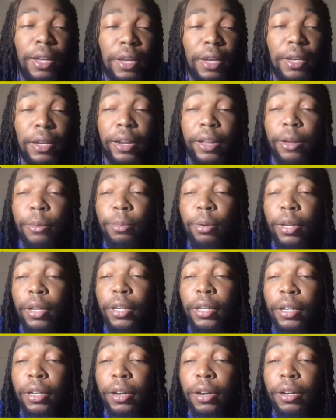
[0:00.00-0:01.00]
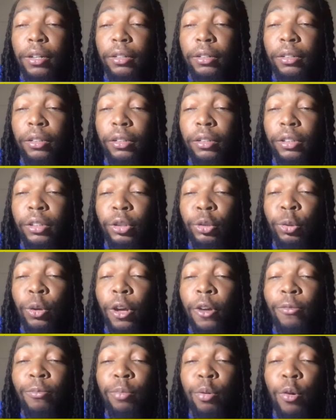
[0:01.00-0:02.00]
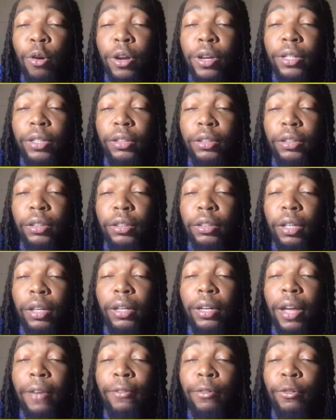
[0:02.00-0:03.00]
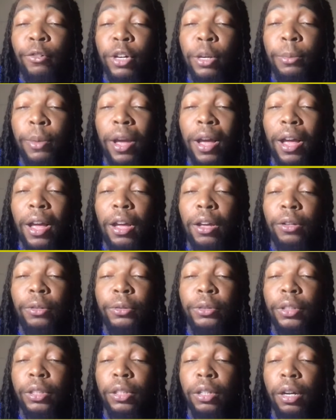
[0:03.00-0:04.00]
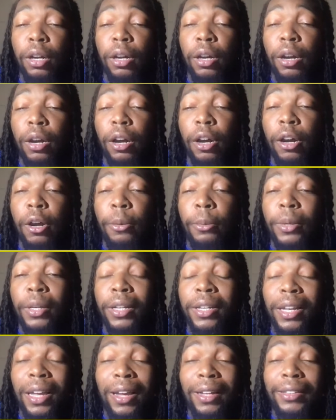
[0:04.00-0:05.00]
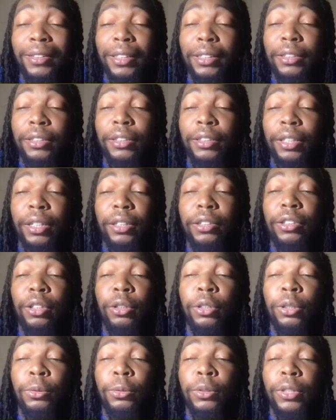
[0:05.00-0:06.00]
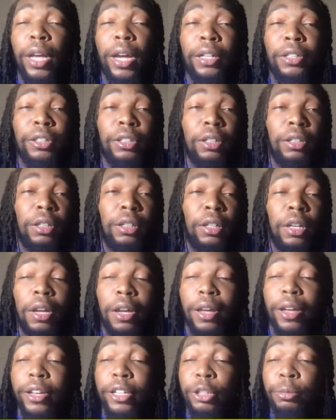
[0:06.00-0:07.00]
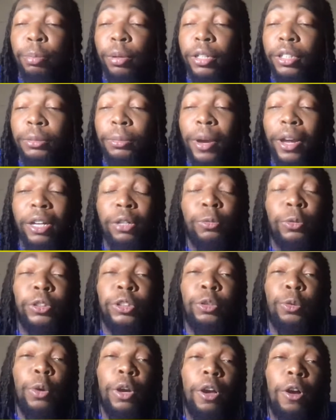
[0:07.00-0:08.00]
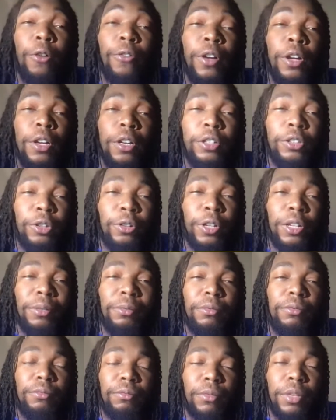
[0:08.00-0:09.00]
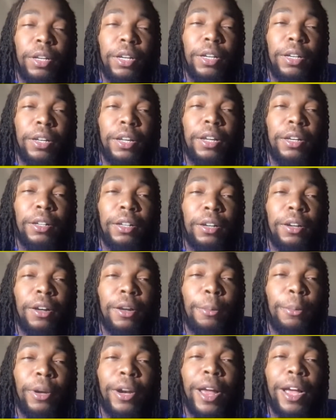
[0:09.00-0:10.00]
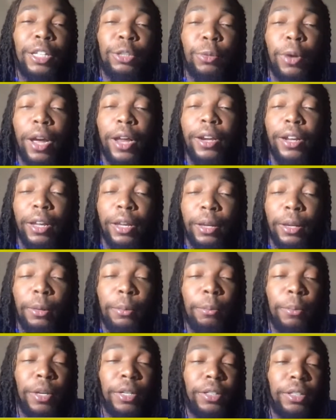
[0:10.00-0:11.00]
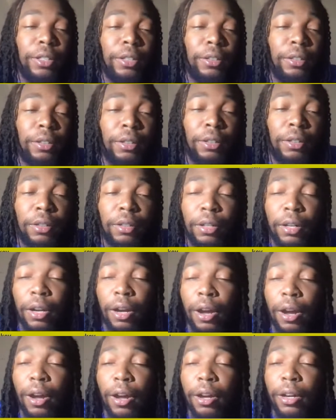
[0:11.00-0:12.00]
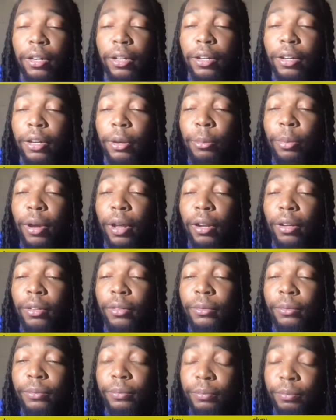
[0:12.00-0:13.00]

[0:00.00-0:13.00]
He did play good. 12 points, 11 rebounds, and he had 6 assists. So he was actually, and his plus minus was 12. So he did good. But that's why I didn't mention Clint Capella.